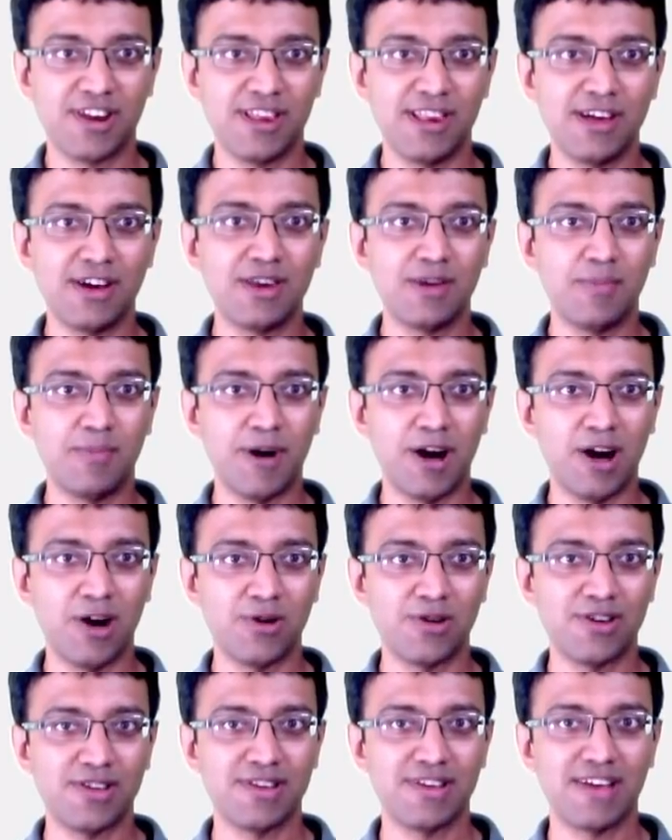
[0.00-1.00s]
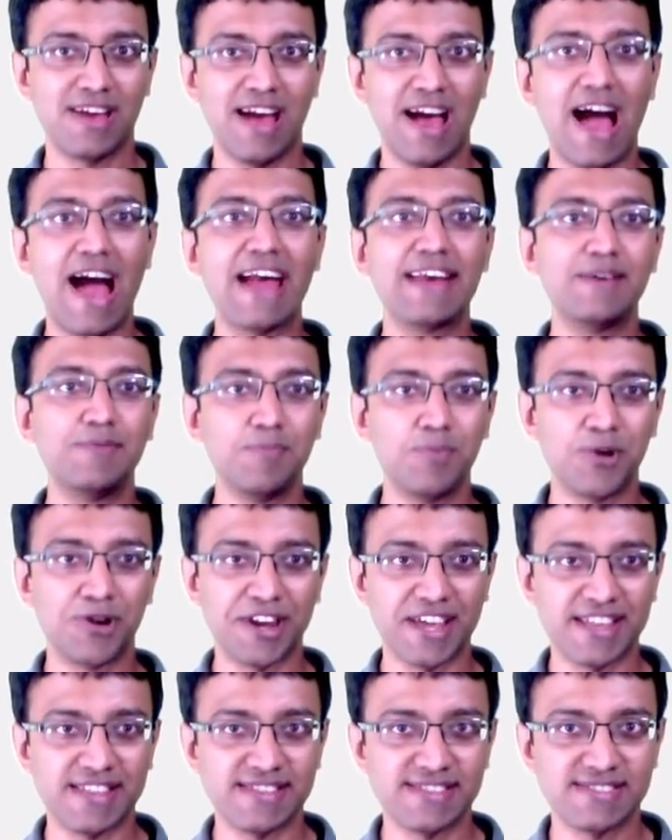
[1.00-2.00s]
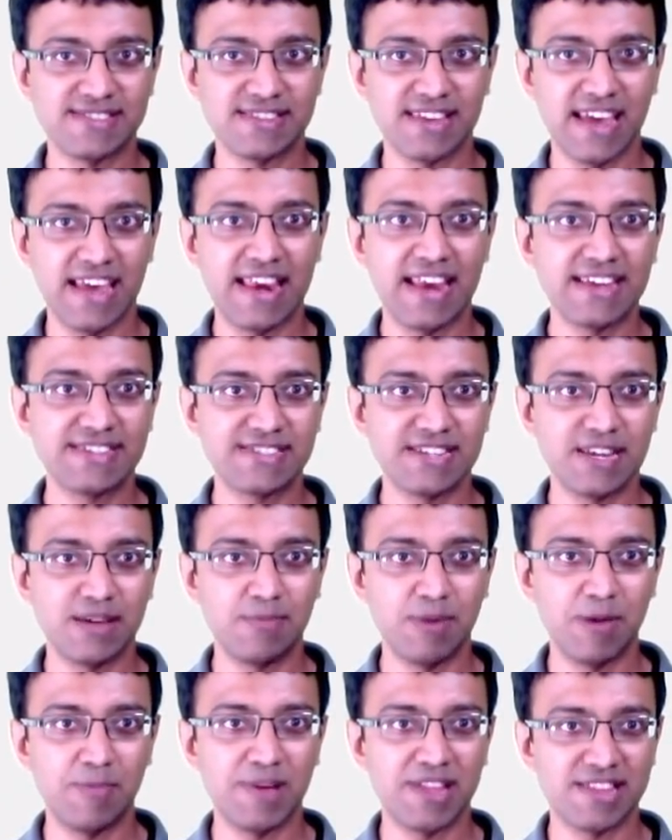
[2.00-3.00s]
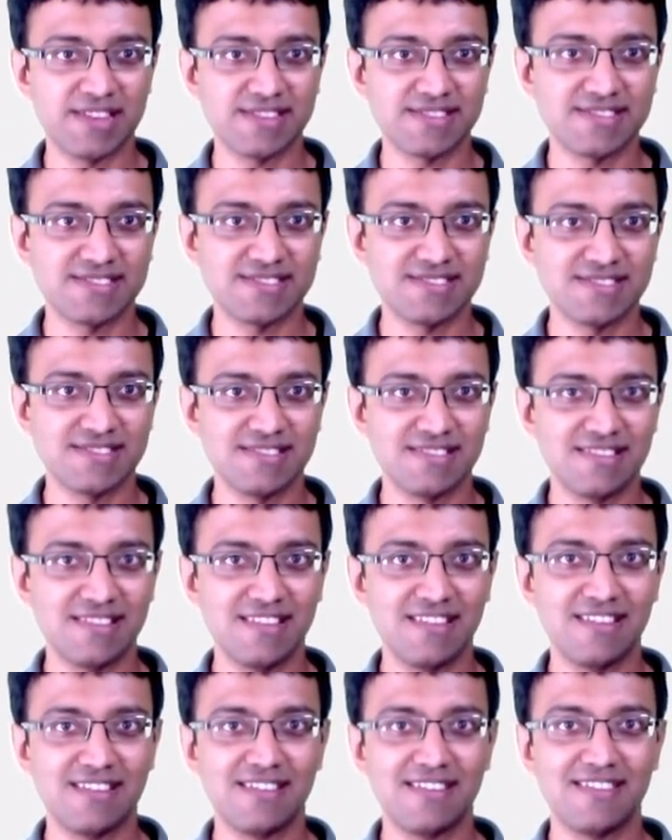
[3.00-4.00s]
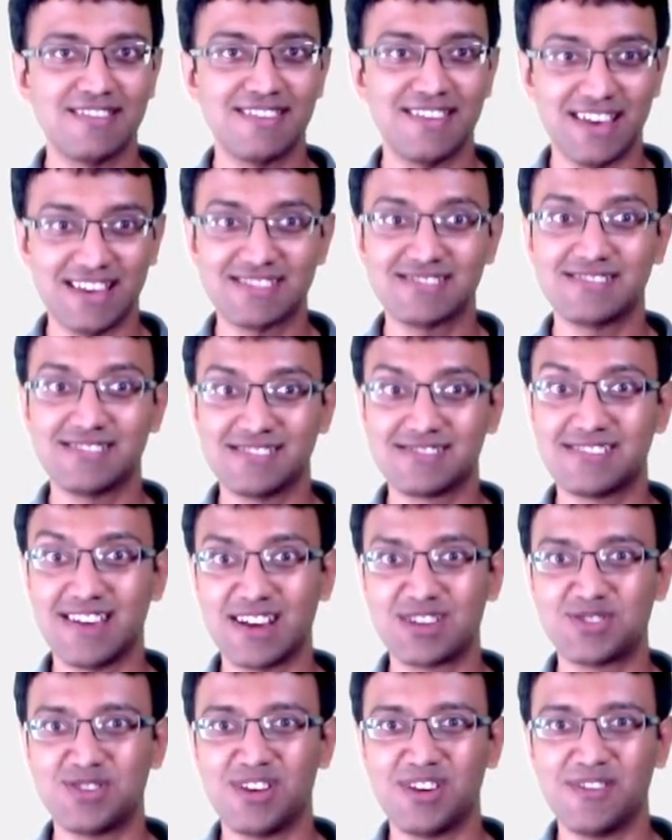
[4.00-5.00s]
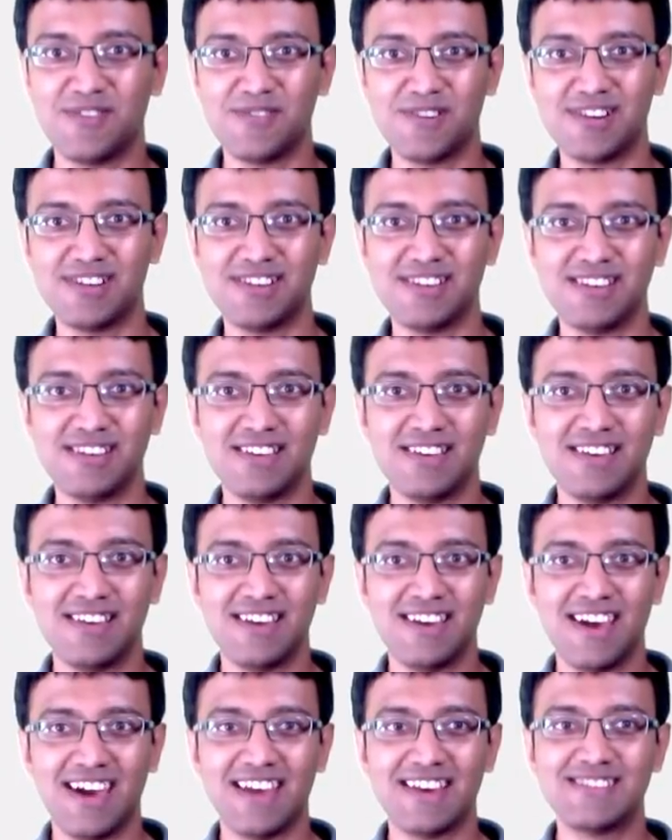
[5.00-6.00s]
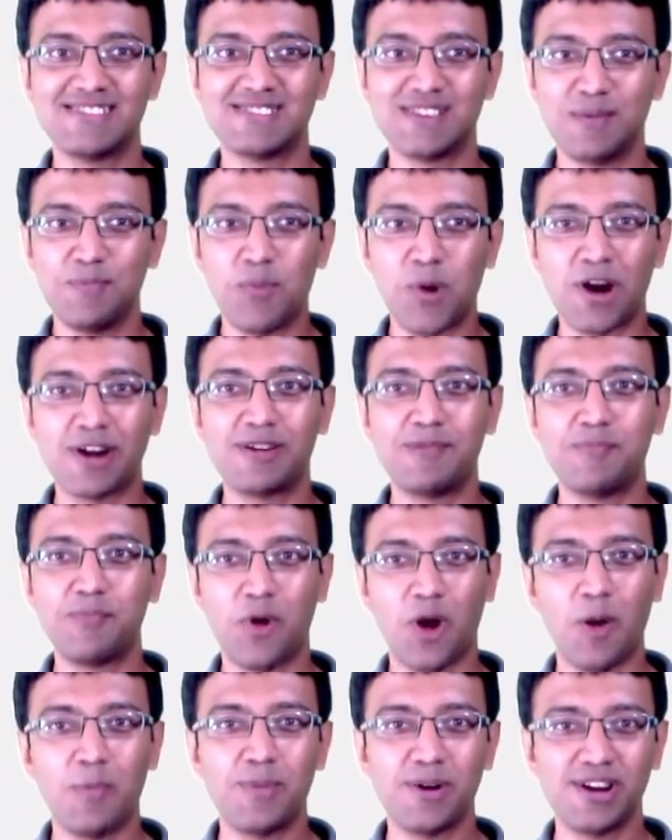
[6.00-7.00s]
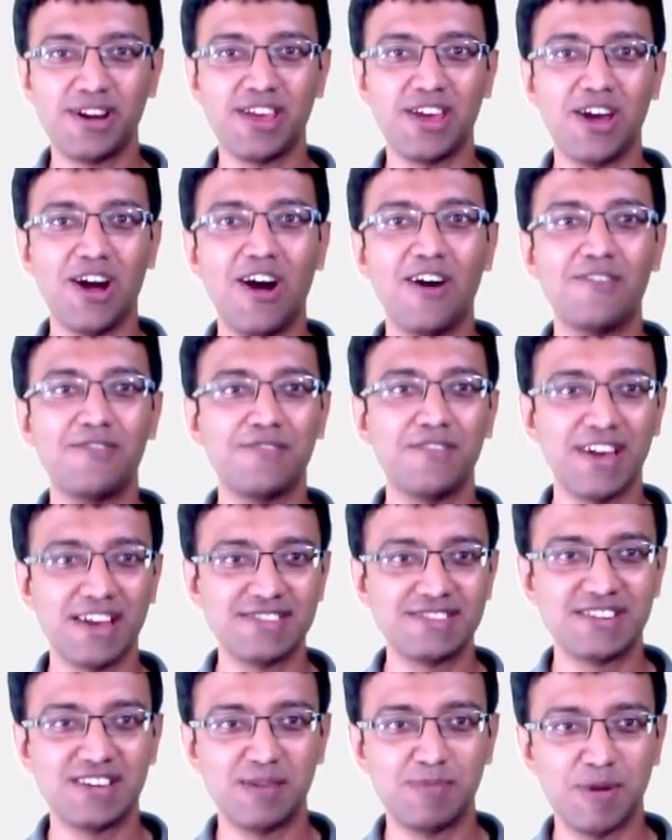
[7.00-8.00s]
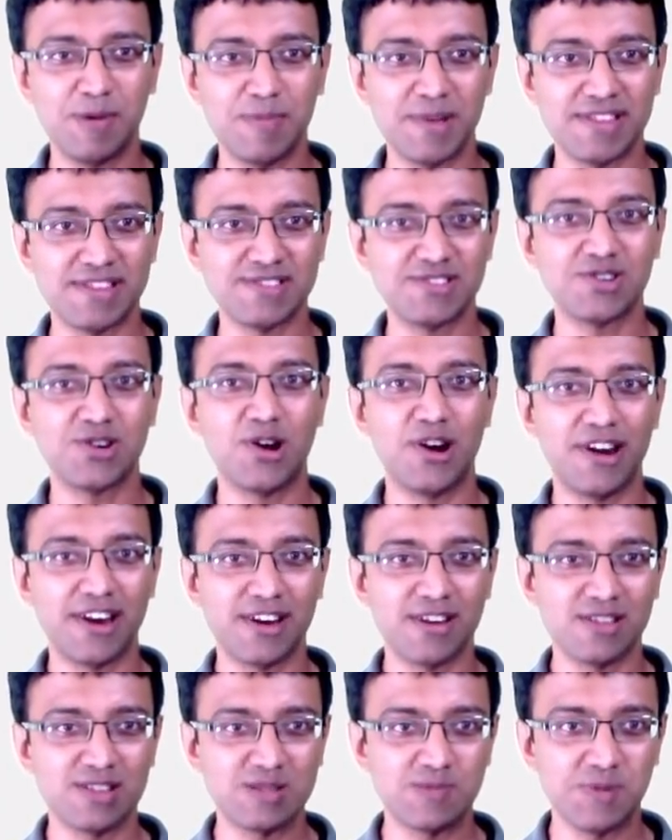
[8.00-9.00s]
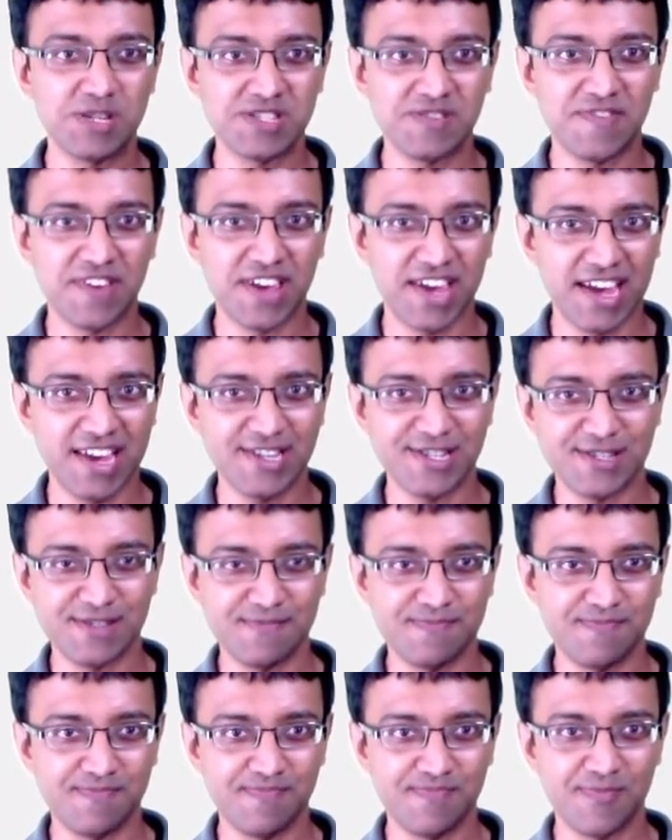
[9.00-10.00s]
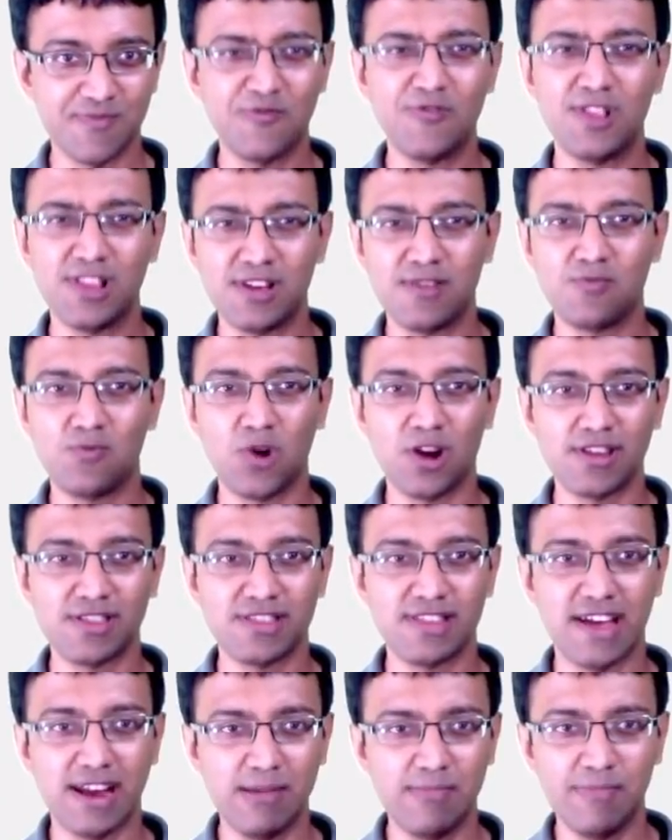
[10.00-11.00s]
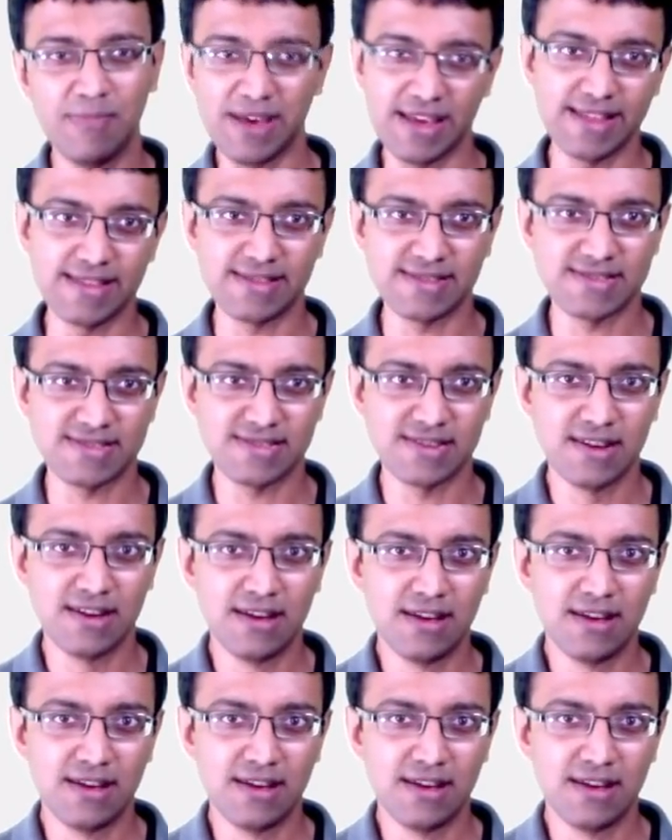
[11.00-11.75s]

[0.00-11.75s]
to learn about idempotence in HTTP methods. Yes, that's actually a word, and it's an important property of HTTP methods according to the specification. We'll learn what that means.